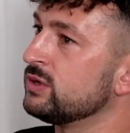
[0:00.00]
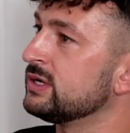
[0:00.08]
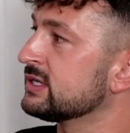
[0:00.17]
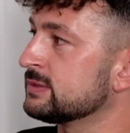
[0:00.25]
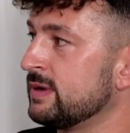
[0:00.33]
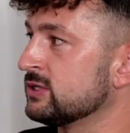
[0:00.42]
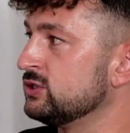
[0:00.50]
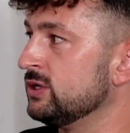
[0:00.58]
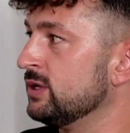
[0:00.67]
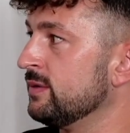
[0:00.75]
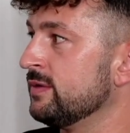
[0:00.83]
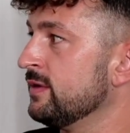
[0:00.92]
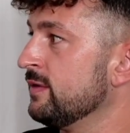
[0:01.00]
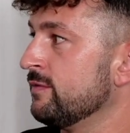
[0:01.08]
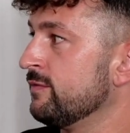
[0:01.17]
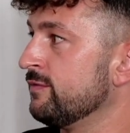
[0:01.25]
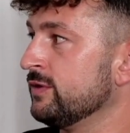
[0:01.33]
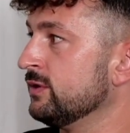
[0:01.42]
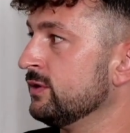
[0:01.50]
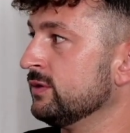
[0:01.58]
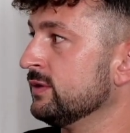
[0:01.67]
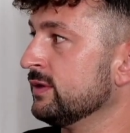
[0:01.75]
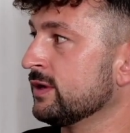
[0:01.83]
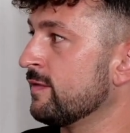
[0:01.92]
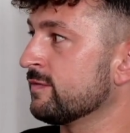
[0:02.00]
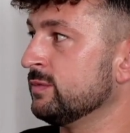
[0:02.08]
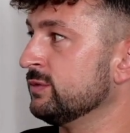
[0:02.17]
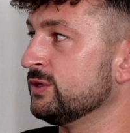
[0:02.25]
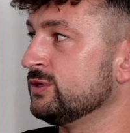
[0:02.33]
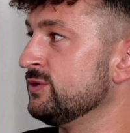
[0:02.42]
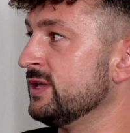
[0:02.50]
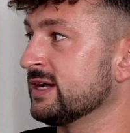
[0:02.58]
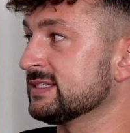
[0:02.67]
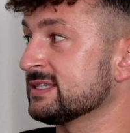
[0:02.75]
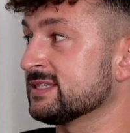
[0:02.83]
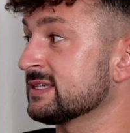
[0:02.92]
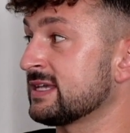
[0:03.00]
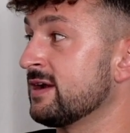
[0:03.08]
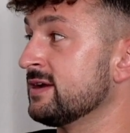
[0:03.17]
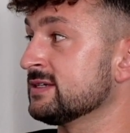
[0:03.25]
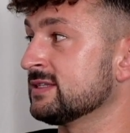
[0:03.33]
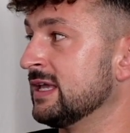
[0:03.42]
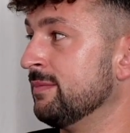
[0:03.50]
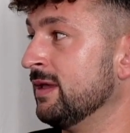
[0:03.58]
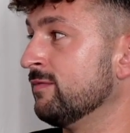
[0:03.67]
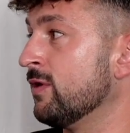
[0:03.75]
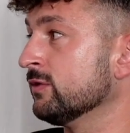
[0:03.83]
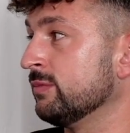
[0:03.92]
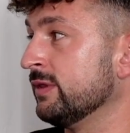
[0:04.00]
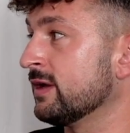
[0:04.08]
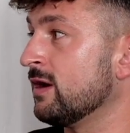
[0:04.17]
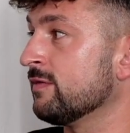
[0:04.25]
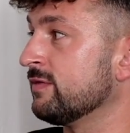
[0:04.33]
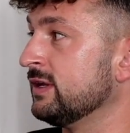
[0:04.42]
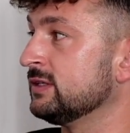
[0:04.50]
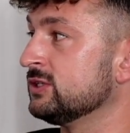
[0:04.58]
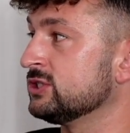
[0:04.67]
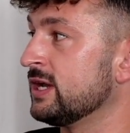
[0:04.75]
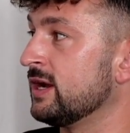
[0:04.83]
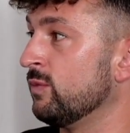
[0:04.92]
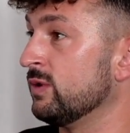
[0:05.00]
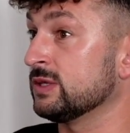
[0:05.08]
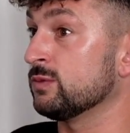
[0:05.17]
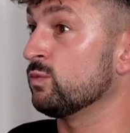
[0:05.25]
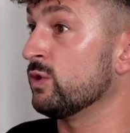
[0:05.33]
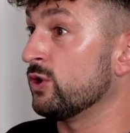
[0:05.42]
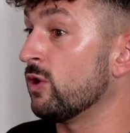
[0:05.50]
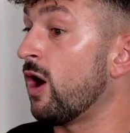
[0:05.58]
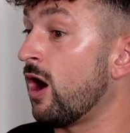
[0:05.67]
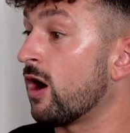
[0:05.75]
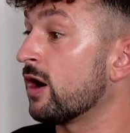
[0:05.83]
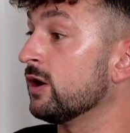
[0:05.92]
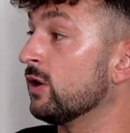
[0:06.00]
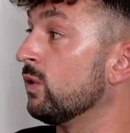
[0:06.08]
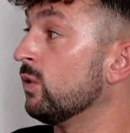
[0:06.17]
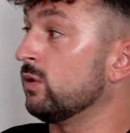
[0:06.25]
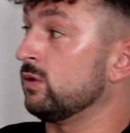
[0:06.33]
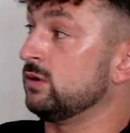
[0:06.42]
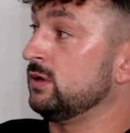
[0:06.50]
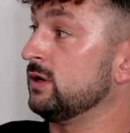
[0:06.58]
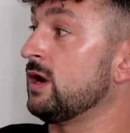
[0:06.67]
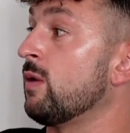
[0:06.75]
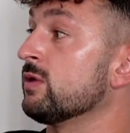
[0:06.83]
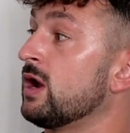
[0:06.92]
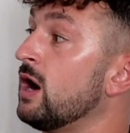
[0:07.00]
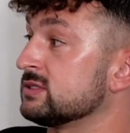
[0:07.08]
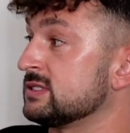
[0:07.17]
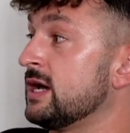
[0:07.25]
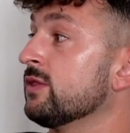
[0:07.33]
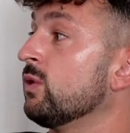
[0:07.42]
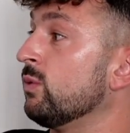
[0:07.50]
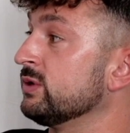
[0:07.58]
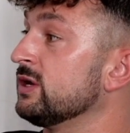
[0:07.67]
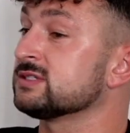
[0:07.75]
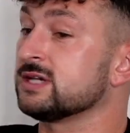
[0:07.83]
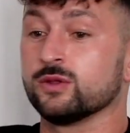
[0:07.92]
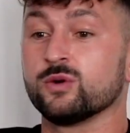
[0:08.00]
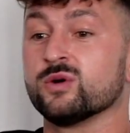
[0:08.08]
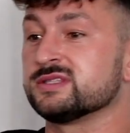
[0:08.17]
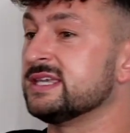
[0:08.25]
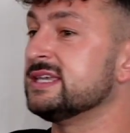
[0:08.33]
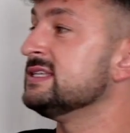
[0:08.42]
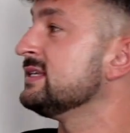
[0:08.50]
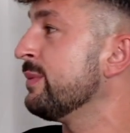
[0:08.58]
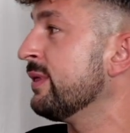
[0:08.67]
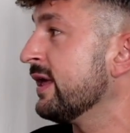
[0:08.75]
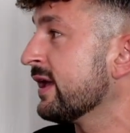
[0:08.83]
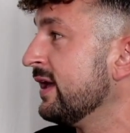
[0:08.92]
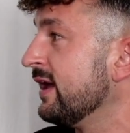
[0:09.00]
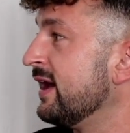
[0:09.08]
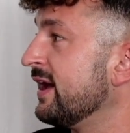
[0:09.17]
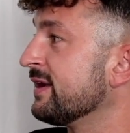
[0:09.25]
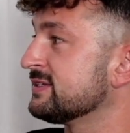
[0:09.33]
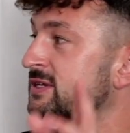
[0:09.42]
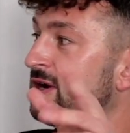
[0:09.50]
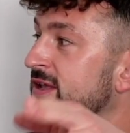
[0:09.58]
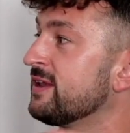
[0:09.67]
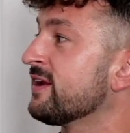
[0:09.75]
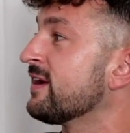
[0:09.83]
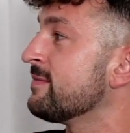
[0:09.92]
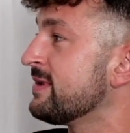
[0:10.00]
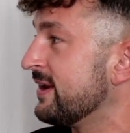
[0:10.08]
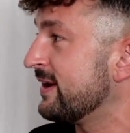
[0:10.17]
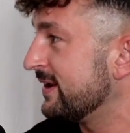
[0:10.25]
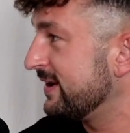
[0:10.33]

expect you to feel comfortable to do that, because that's the scariest thing, being vulnerably confident to share when you are in a hole, not when you're outside the hole. When you're outside the hole, it's easy to be like, I started here, I'm here.